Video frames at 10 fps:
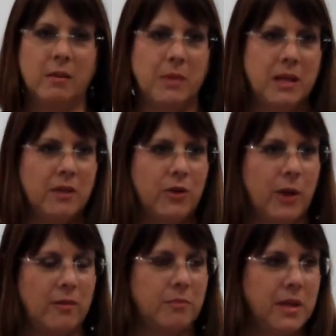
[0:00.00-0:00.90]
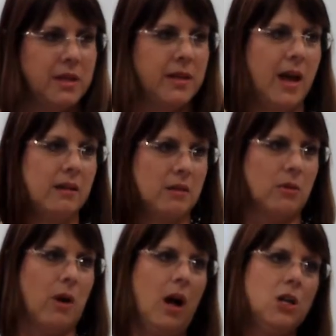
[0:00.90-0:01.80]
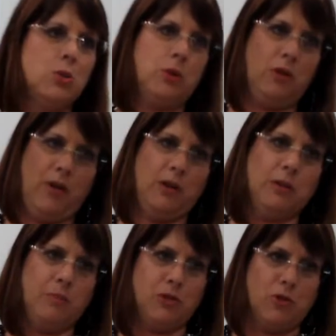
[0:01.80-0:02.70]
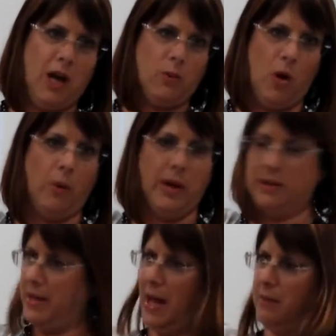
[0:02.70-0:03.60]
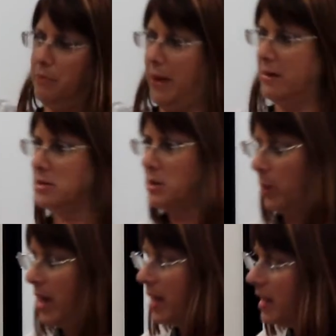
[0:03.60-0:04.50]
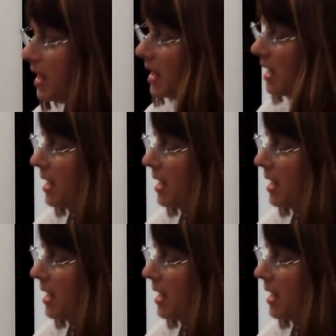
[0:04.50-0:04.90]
How many of you have been in that garage where you've held up the drywall while Dad pounds away?